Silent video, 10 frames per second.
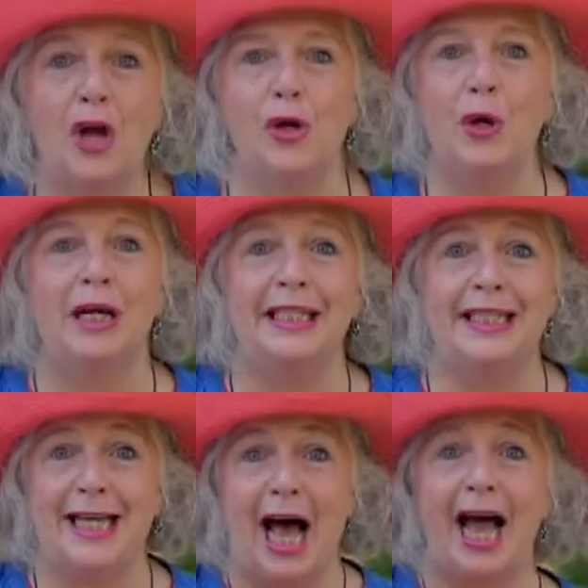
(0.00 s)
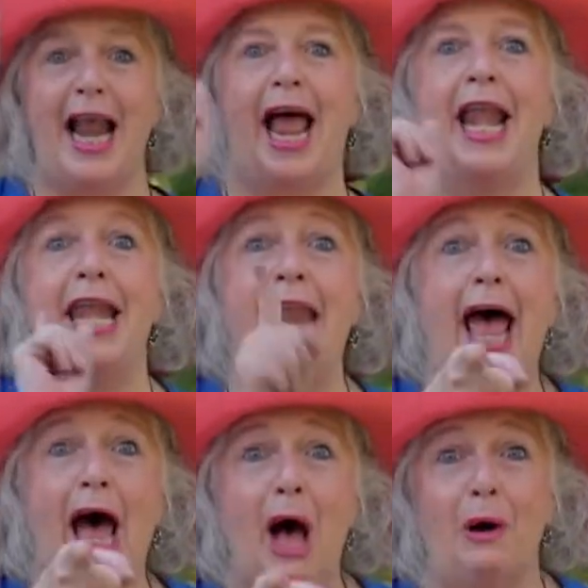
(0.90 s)
You can start
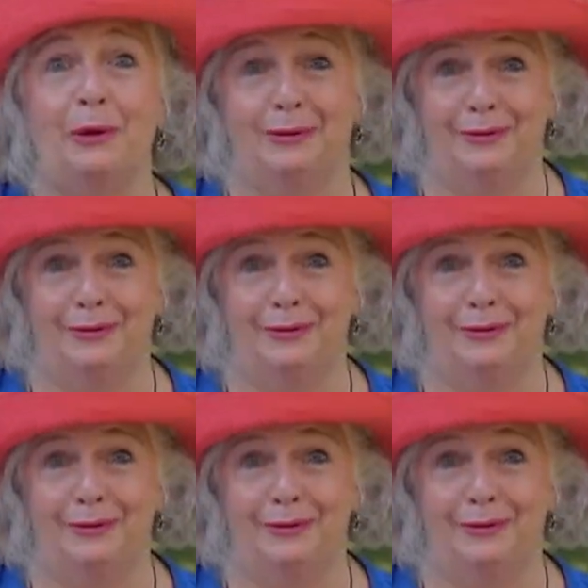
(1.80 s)
now.